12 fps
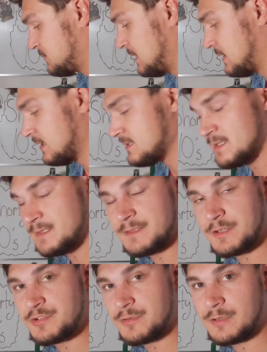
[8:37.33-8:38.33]
because this is
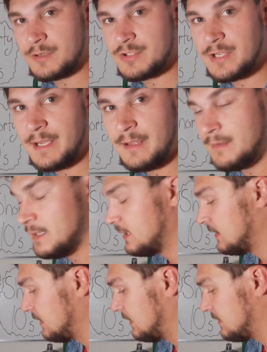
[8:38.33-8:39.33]
a shorter shell
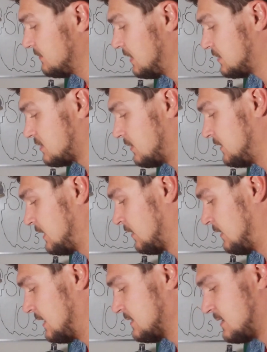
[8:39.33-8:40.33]
and to make sure everything
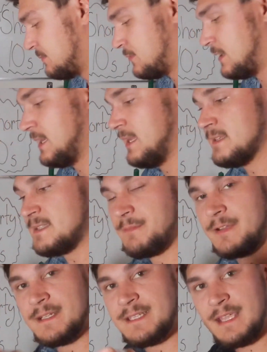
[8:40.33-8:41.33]
lines up right, is
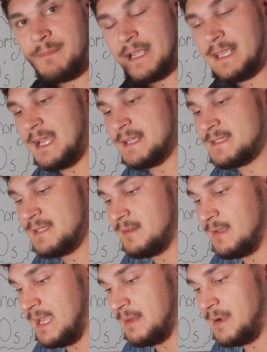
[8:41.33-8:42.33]
I'm going to take my gas
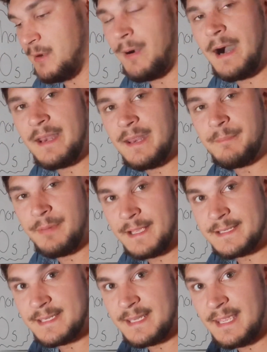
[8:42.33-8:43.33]
seal and my wad and
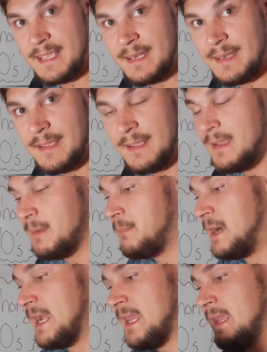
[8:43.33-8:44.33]
place it in
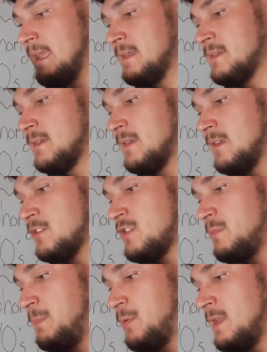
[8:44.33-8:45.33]
by hand.
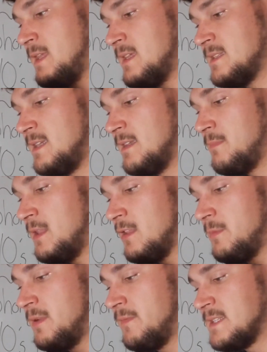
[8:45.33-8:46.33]
Should be pretty easy. It'll be a
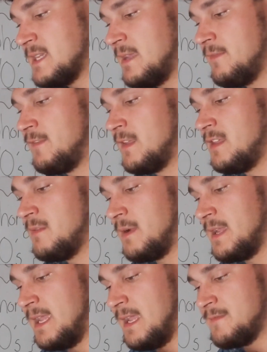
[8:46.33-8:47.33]
little bit of a tight fit. You
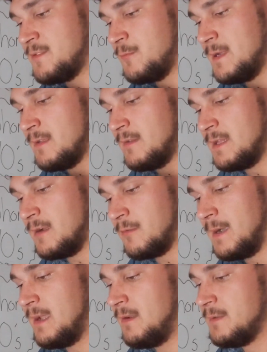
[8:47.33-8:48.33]
might have to wiggle it
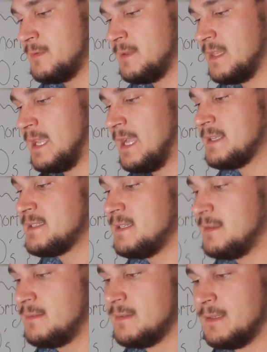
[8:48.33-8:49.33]
around with the gas
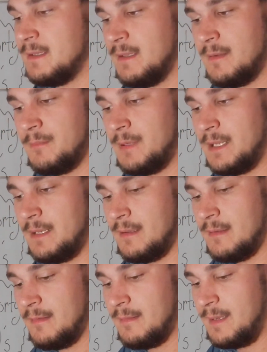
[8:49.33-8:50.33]
seal,
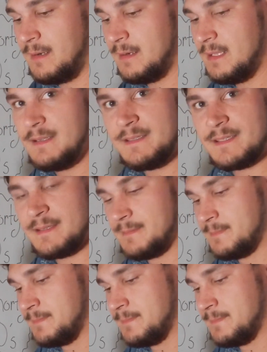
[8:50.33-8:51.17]
but there it is.